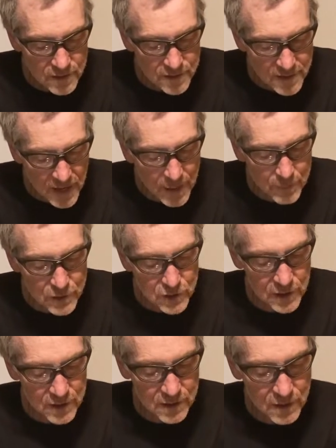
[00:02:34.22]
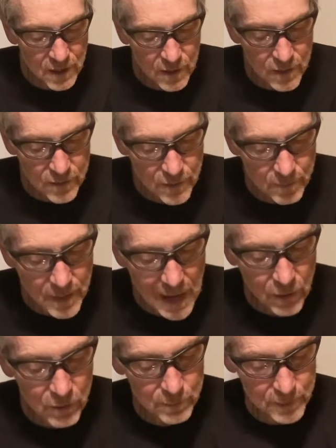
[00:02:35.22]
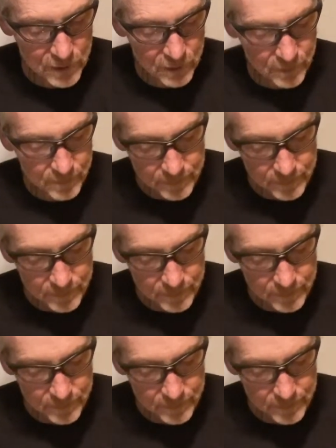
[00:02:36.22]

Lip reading: damaging the power meter.